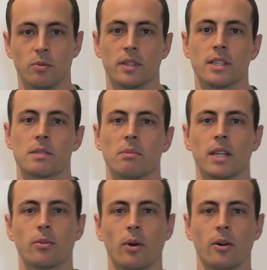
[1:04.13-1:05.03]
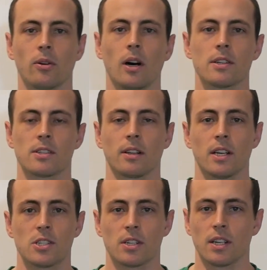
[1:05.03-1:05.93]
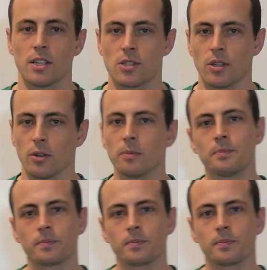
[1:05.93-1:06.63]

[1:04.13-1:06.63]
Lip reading: with this mid-throttle oscillation issue